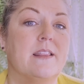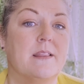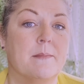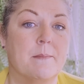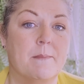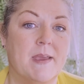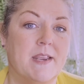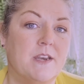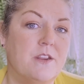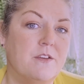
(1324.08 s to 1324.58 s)
the
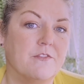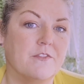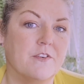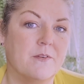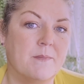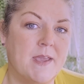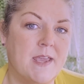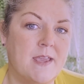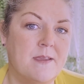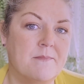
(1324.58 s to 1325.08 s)
menu for
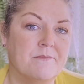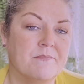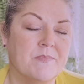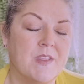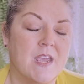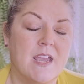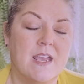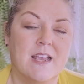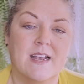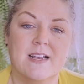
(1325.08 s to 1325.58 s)
me,
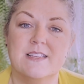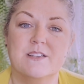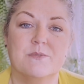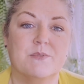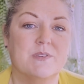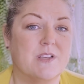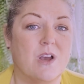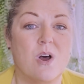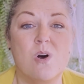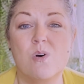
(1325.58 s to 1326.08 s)
because there
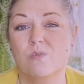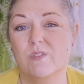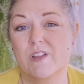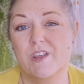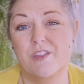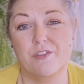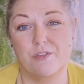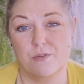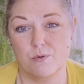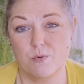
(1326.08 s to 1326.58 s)
was only
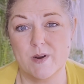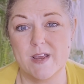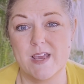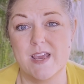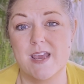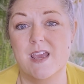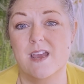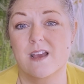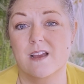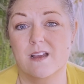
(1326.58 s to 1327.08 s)

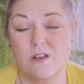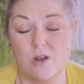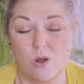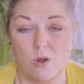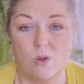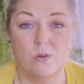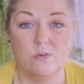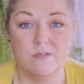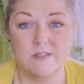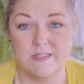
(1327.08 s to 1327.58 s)
3
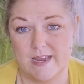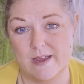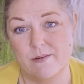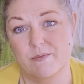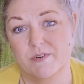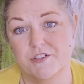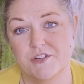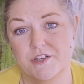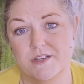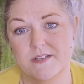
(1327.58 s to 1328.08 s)
cold
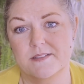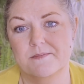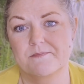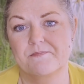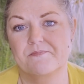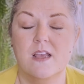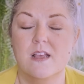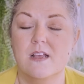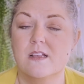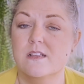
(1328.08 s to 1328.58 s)
sandwiches.
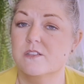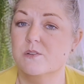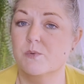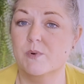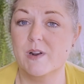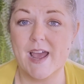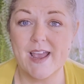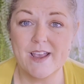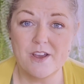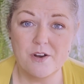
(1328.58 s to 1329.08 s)
So
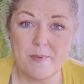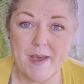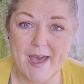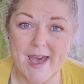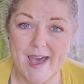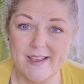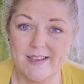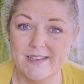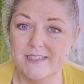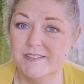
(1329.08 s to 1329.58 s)
would I go
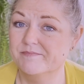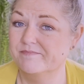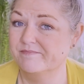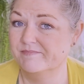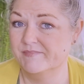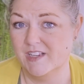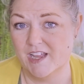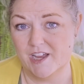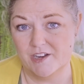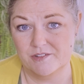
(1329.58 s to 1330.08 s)
back?
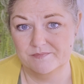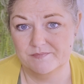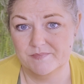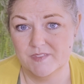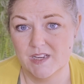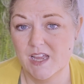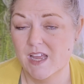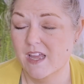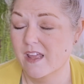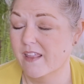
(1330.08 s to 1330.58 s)
No.
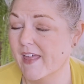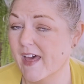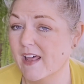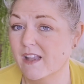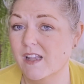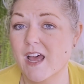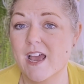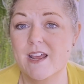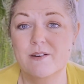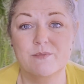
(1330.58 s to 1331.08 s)
That
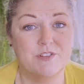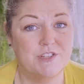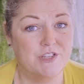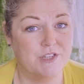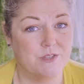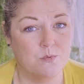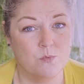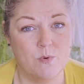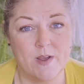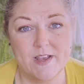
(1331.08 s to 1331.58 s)
line was
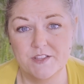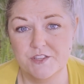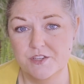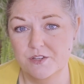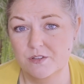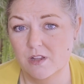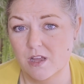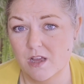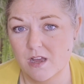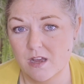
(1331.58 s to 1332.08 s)
just way
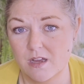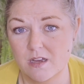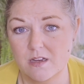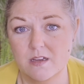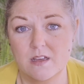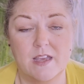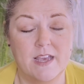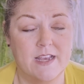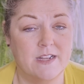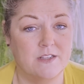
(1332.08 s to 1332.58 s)
too
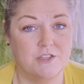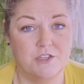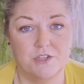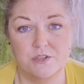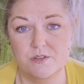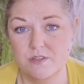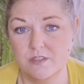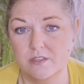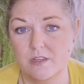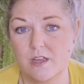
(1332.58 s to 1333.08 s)
long and
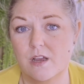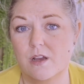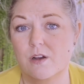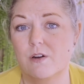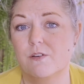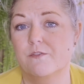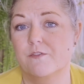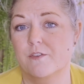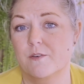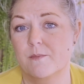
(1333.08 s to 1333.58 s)
too
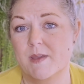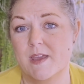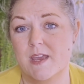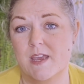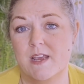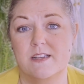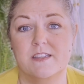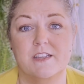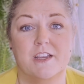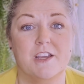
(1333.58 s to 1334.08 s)
slow for
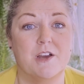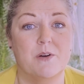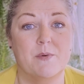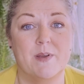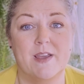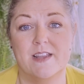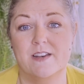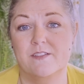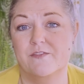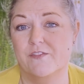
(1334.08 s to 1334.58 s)
me to go
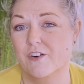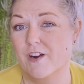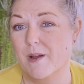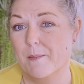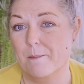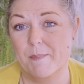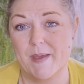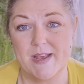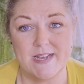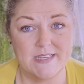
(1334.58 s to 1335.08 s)
in for a
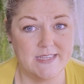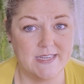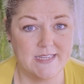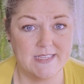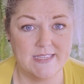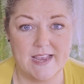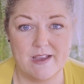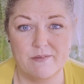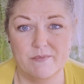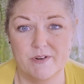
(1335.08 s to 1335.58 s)
basic
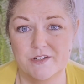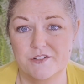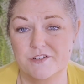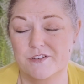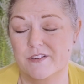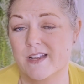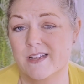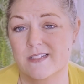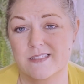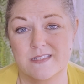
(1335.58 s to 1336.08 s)

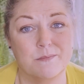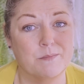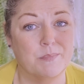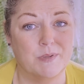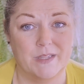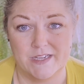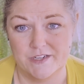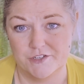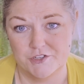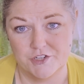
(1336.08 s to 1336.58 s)
sandwich and some
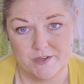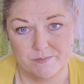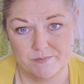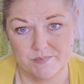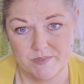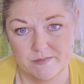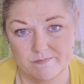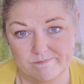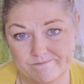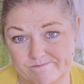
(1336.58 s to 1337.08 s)
plain
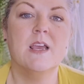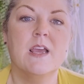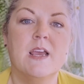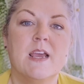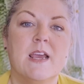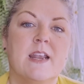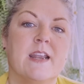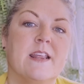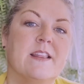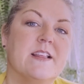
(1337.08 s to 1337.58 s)
chips.
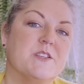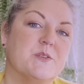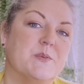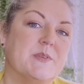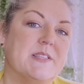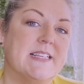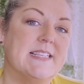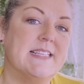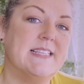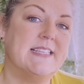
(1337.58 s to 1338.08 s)
Now, this
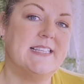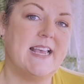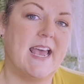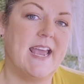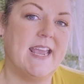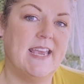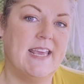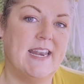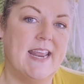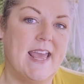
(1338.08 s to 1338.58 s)
was the
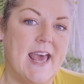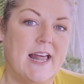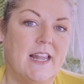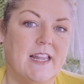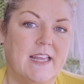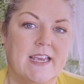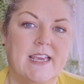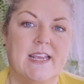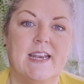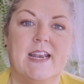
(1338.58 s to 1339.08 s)
second elegant